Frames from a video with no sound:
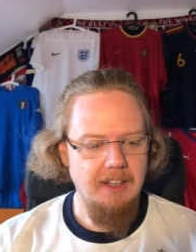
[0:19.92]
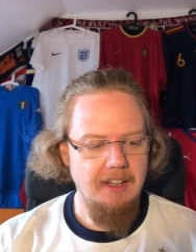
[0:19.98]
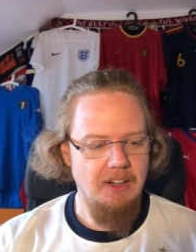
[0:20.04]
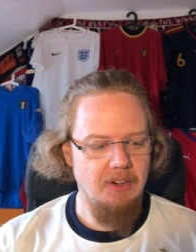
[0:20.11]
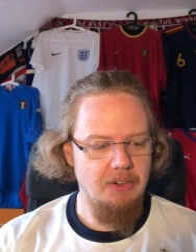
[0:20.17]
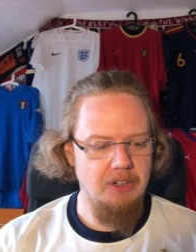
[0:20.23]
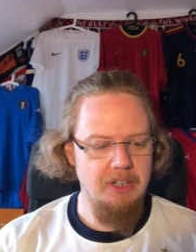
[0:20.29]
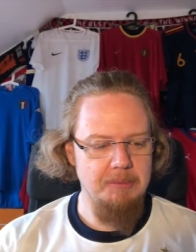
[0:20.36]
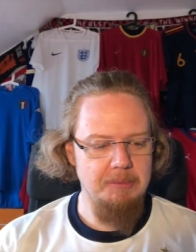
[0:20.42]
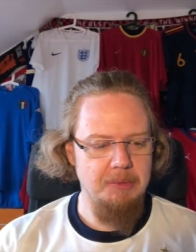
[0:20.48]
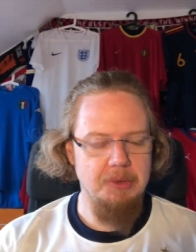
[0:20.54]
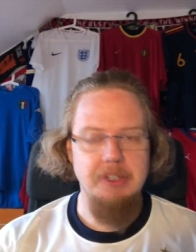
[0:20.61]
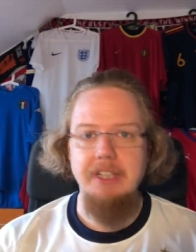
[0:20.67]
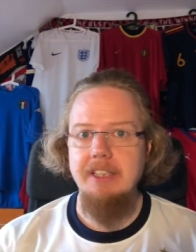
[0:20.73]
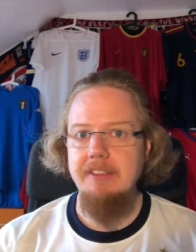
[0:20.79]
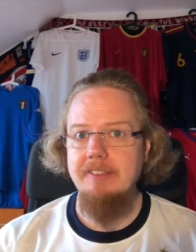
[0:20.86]
early
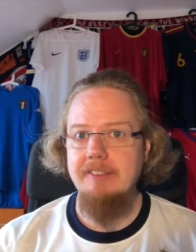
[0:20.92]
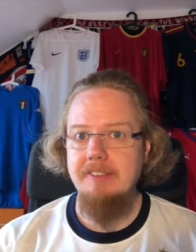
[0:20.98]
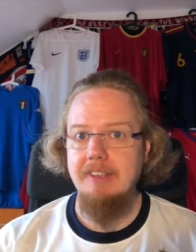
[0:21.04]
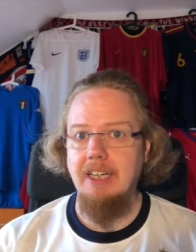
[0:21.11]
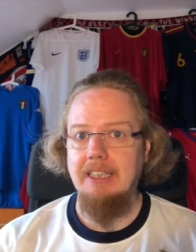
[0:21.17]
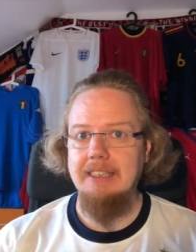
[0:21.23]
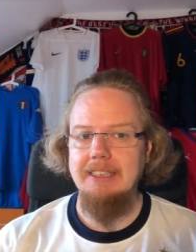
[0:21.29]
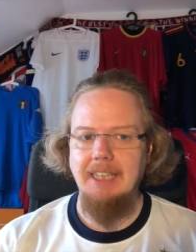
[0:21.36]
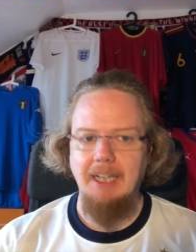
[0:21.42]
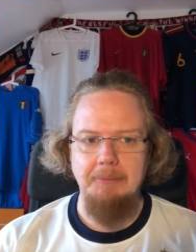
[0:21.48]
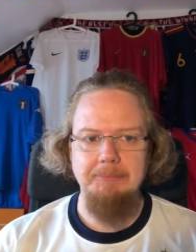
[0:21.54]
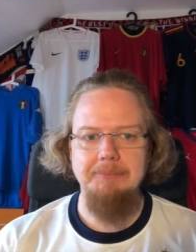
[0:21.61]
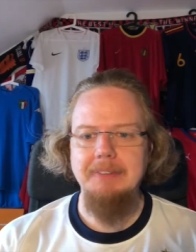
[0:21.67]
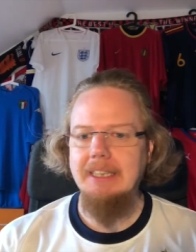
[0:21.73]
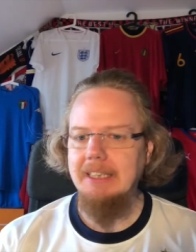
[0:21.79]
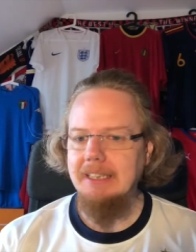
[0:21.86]
mornings, ah uh, yeah,
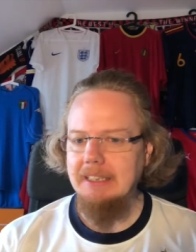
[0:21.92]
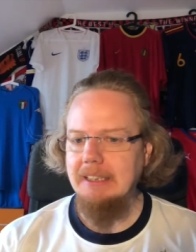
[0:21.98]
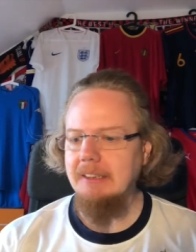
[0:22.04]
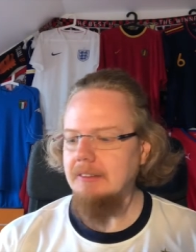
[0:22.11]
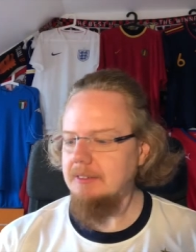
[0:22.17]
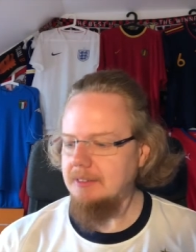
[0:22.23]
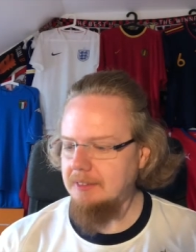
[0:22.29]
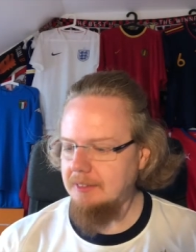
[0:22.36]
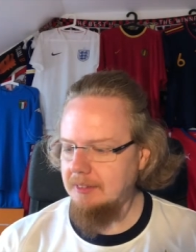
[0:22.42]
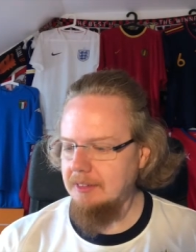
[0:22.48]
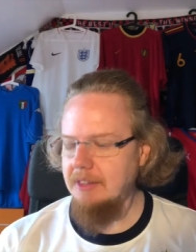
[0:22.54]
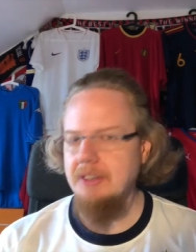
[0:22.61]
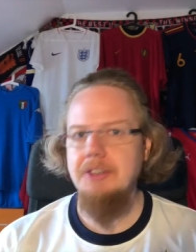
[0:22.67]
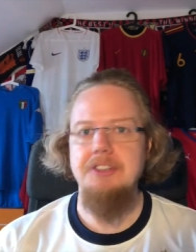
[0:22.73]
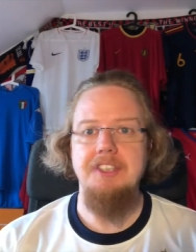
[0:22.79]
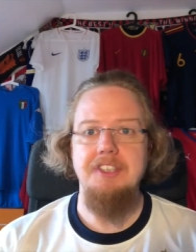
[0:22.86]
it's
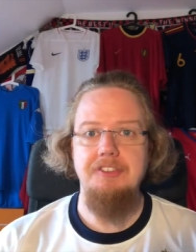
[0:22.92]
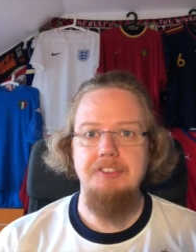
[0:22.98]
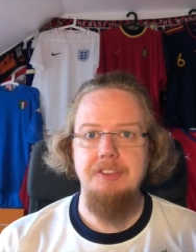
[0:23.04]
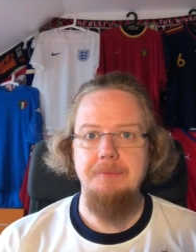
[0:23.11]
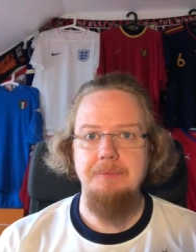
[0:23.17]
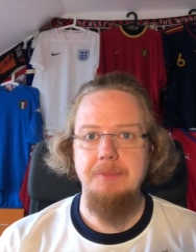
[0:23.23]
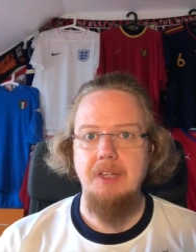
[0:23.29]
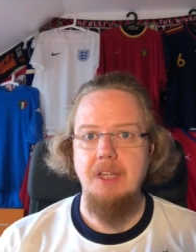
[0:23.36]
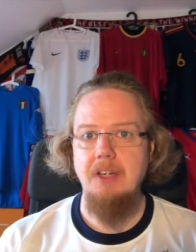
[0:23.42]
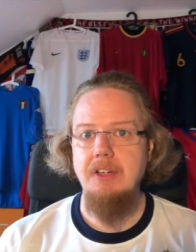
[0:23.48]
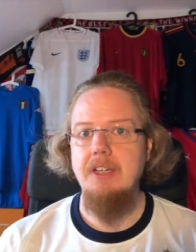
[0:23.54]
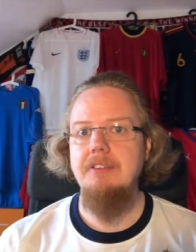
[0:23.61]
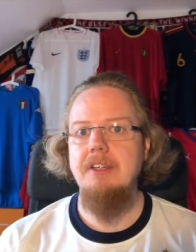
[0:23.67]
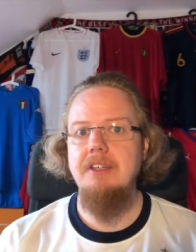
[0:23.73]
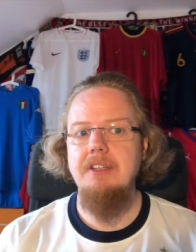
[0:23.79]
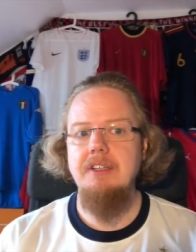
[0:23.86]
not easy.
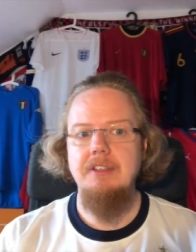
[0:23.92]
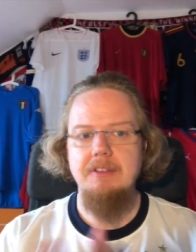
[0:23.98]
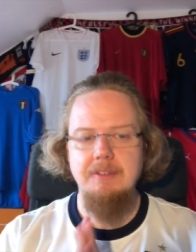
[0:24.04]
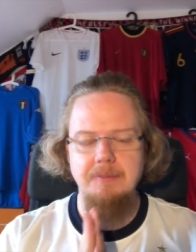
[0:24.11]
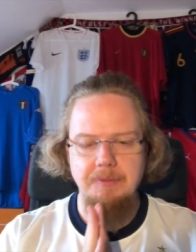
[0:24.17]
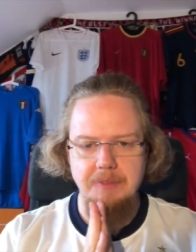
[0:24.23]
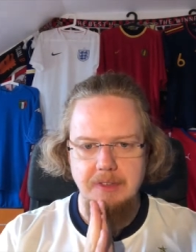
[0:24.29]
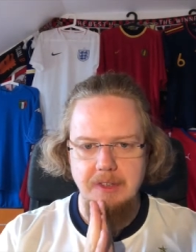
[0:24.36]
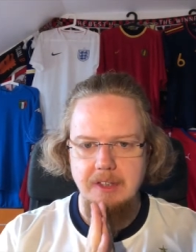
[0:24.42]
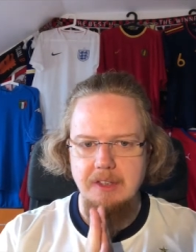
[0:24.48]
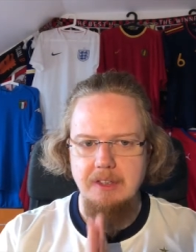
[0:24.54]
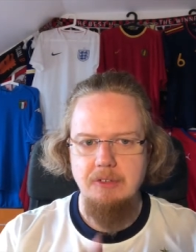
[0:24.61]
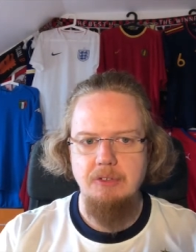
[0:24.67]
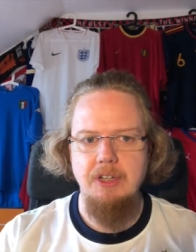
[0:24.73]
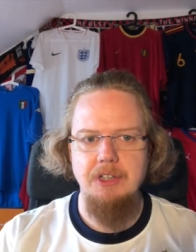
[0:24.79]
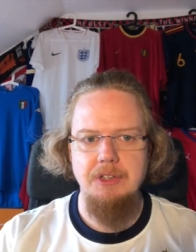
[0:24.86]
However,
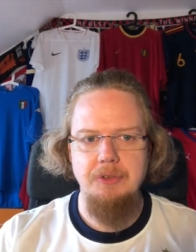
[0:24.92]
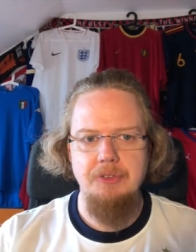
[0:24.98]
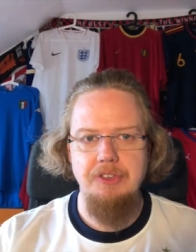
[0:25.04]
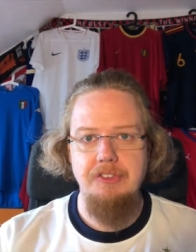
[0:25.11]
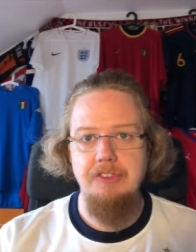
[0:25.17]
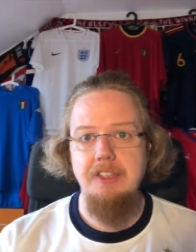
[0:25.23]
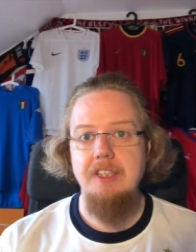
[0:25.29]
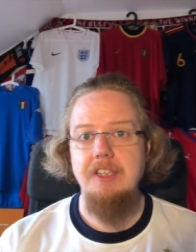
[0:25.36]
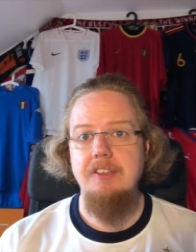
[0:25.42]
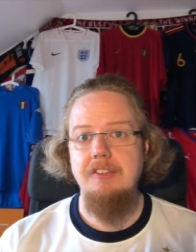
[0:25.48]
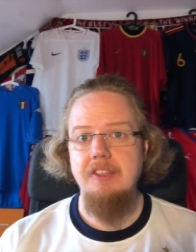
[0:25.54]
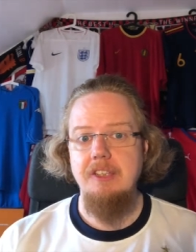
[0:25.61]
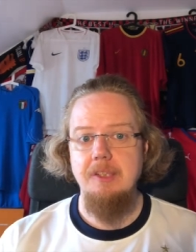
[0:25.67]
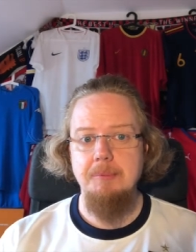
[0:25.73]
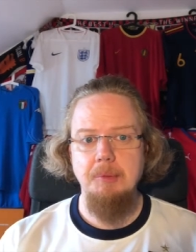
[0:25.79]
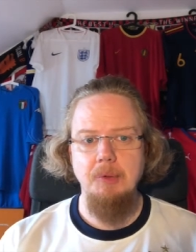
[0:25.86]
the round of 16 is
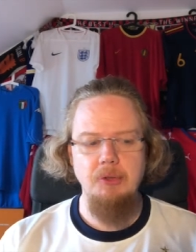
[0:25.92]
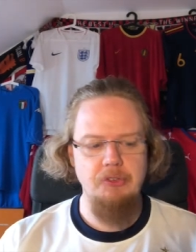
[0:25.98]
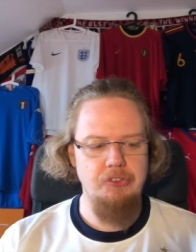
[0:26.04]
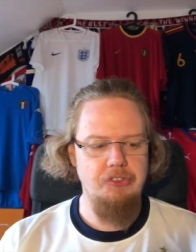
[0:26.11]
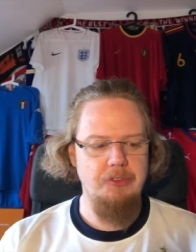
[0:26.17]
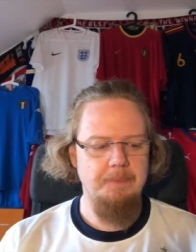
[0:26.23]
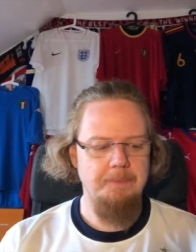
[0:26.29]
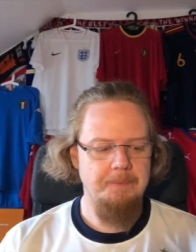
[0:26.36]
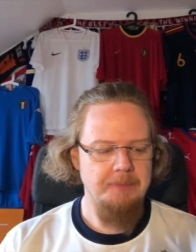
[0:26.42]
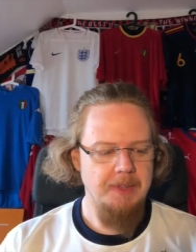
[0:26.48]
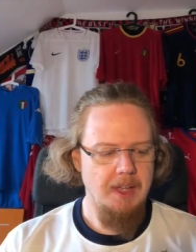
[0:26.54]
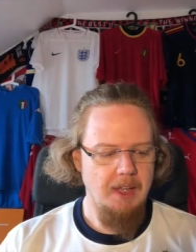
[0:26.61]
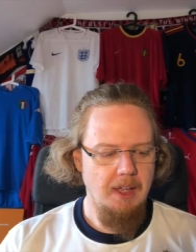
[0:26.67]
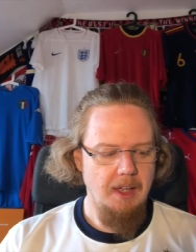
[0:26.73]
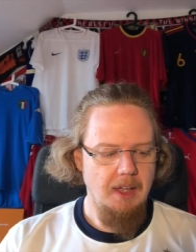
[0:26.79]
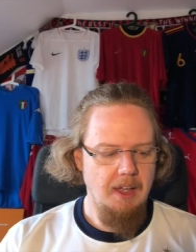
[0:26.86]
in the books.
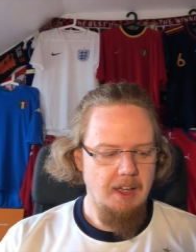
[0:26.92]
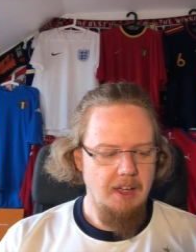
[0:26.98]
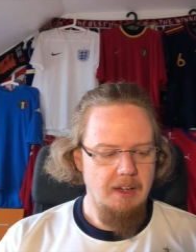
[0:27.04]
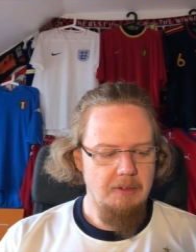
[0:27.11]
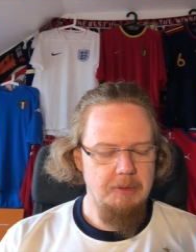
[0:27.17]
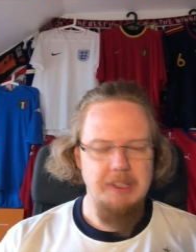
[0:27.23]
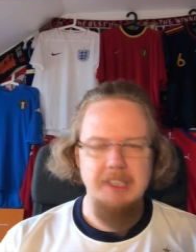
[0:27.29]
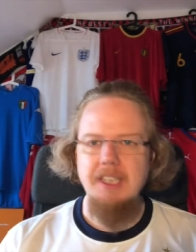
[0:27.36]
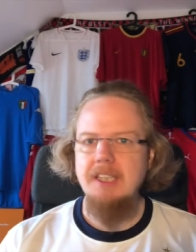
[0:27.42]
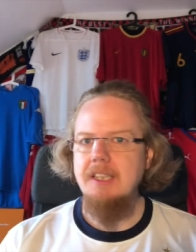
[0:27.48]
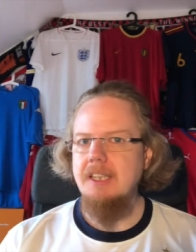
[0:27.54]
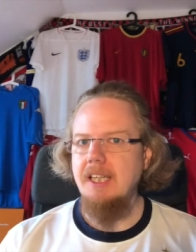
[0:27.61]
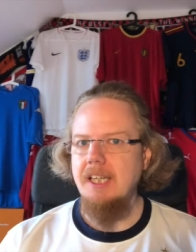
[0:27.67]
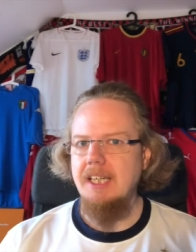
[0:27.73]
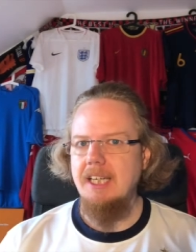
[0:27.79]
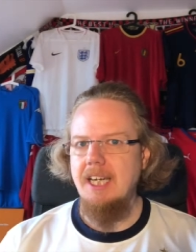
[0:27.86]
We
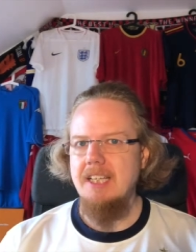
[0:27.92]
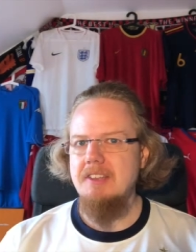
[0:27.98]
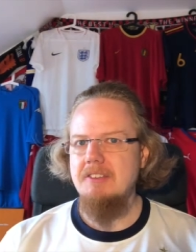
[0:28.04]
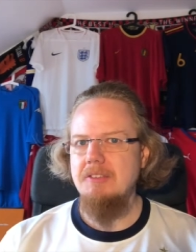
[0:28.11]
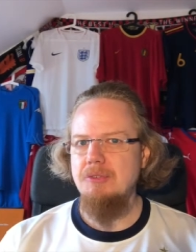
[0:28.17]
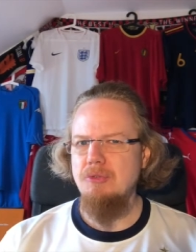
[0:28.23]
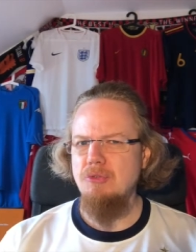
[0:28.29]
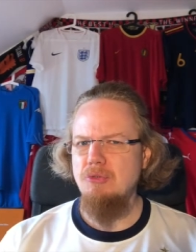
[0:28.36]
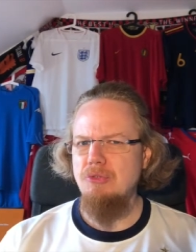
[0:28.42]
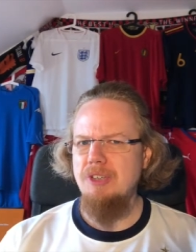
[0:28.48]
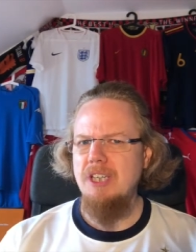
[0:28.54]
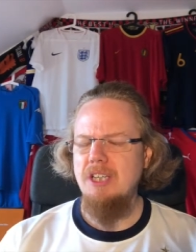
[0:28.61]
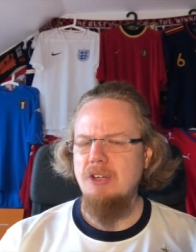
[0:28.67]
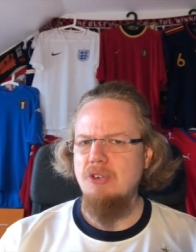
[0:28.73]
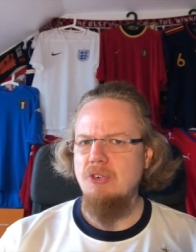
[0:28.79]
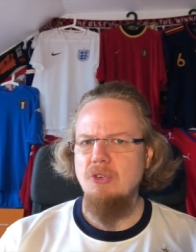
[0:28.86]
didn't get
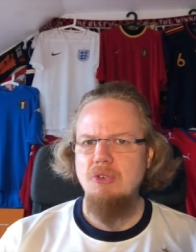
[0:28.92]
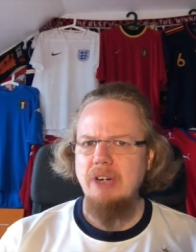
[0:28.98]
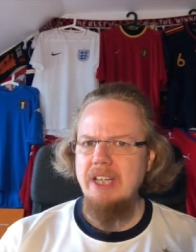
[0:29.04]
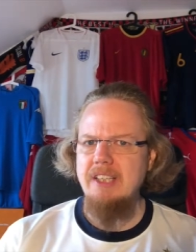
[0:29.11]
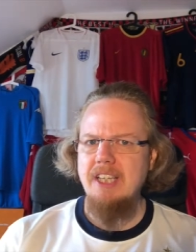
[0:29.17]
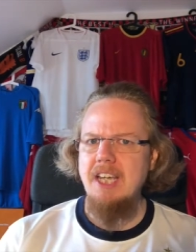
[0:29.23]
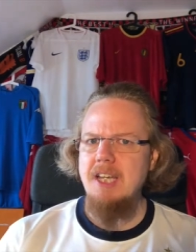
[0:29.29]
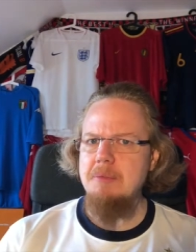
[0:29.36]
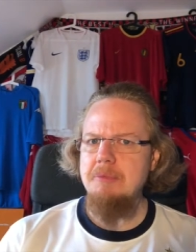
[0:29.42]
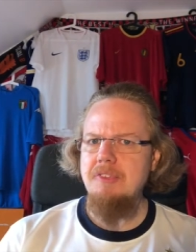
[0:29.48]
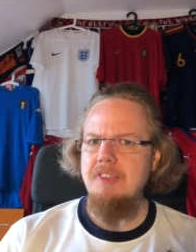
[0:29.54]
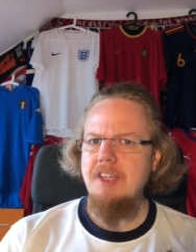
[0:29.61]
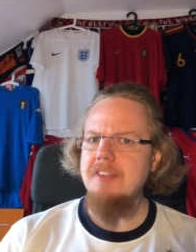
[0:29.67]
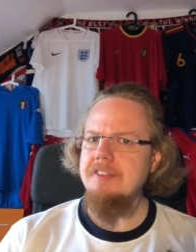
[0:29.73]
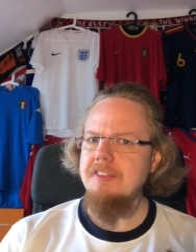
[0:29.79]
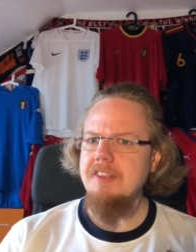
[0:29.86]
really great games
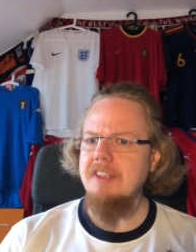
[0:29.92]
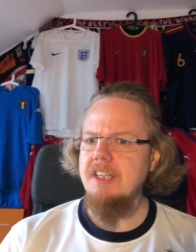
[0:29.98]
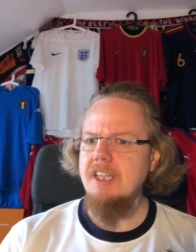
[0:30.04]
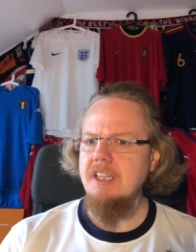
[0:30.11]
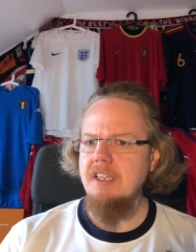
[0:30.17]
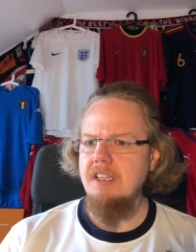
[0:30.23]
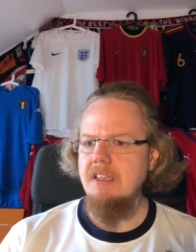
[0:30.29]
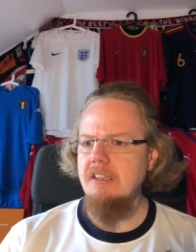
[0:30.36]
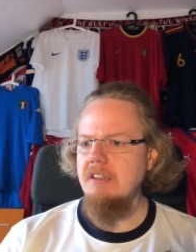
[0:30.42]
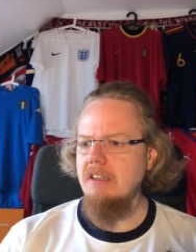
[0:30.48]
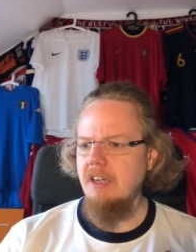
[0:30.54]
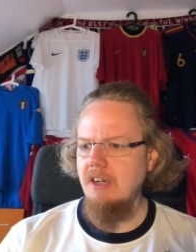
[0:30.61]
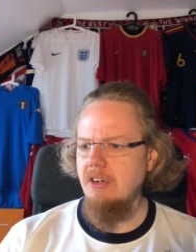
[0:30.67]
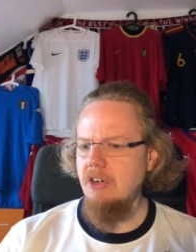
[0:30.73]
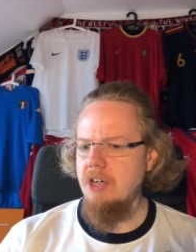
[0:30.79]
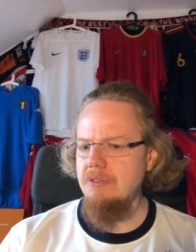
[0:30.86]
yesterday,
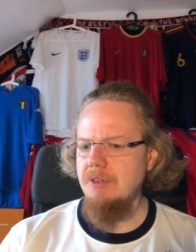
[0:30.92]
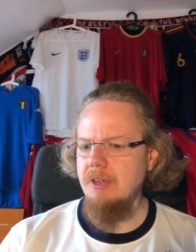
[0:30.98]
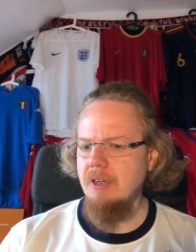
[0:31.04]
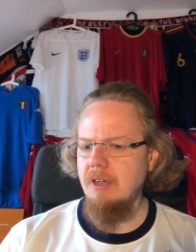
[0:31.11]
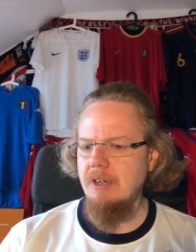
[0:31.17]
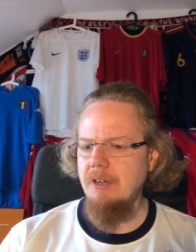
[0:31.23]
however,